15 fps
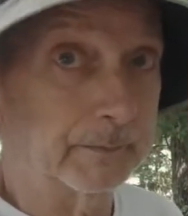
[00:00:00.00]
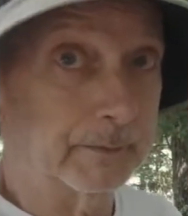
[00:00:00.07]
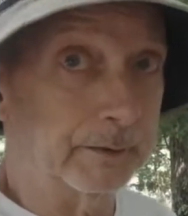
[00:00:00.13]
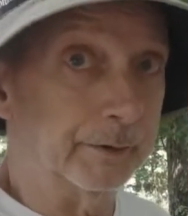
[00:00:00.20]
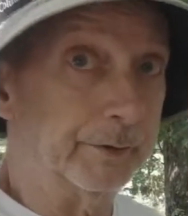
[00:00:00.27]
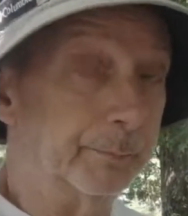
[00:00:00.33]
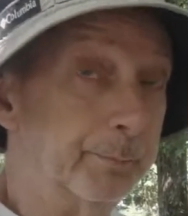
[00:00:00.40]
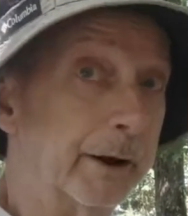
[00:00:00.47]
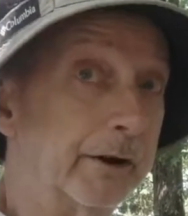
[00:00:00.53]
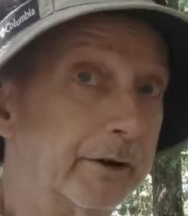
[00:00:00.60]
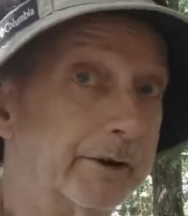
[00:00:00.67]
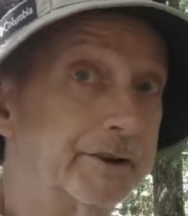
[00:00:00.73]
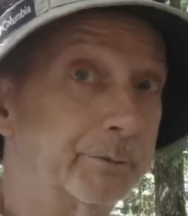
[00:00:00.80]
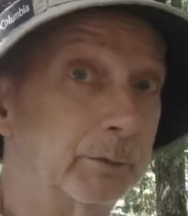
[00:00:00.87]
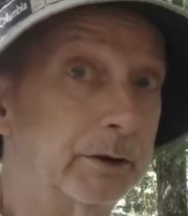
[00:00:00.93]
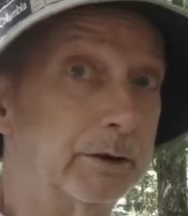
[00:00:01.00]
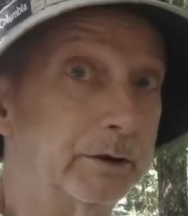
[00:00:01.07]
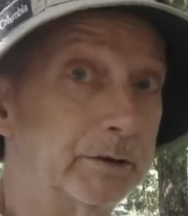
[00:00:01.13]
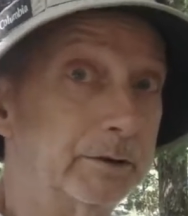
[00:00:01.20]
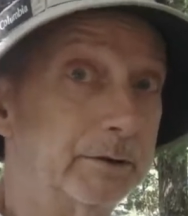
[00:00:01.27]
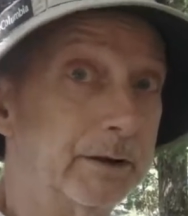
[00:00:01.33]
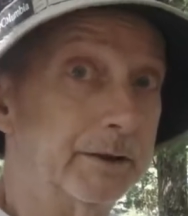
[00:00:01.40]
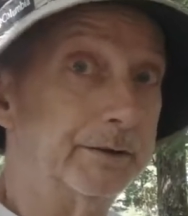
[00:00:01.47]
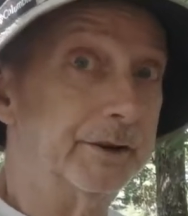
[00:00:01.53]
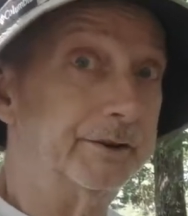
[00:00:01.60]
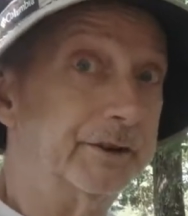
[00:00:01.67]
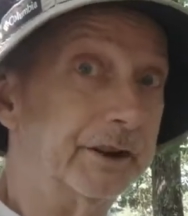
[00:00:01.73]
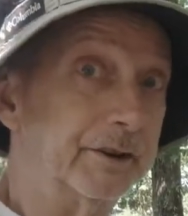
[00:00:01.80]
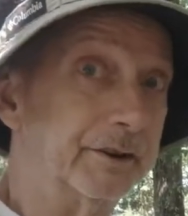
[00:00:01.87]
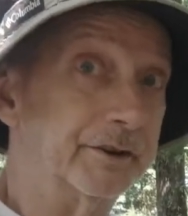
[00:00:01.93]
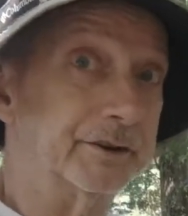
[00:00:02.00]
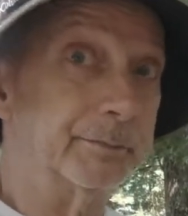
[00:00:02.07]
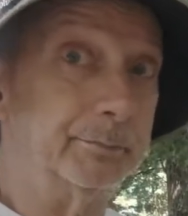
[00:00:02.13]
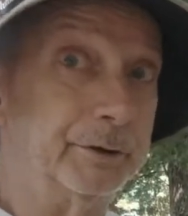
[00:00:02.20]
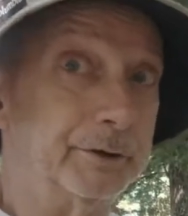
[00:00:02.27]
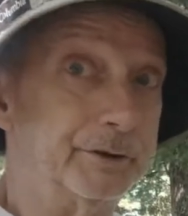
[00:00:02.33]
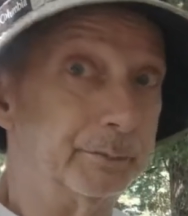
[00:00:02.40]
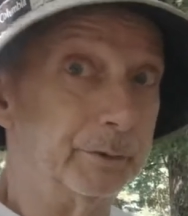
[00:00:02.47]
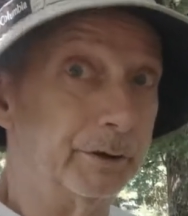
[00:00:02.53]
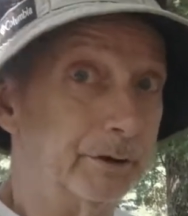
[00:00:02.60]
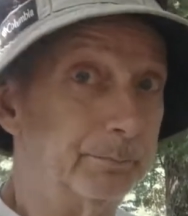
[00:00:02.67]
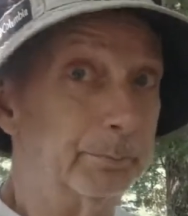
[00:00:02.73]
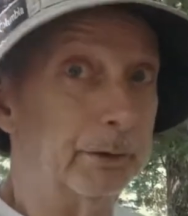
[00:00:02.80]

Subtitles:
You know, the bears will, the deer, the moose will,